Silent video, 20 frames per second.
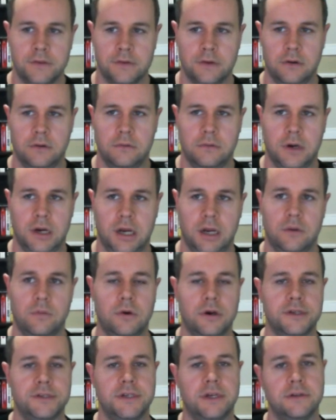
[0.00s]
So I
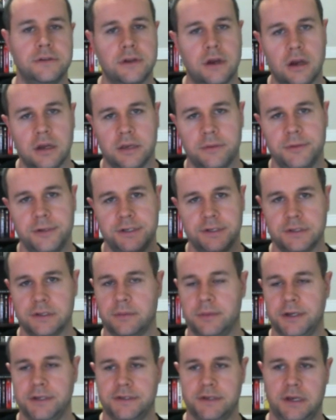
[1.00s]
want to sell dog images
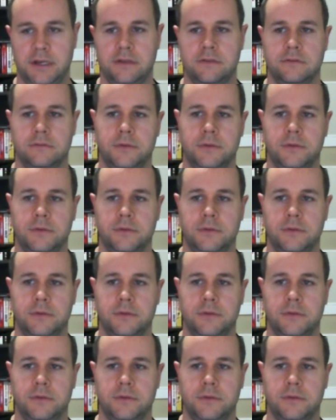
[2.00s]
on my site,